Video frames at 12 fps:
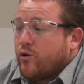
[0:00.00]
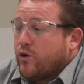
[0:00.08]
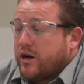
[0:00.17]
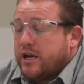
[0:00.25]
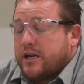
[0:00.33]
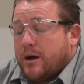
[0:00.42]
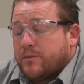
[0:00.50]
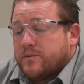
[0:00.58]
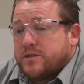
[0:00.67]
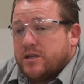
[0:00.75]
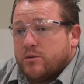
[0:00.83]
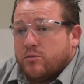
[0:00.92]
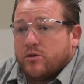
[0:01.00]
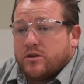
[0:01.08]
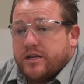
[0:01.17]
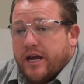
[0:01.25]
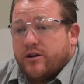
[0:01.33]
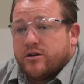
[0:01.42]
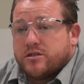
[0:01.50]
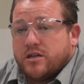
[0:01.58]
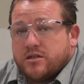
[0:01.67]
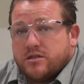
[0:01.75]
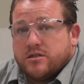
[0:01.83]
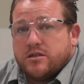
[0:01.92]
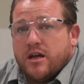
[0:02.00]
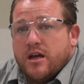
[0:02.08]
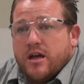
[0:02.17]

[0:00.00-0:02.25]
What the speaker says: or any type of sealable containers such as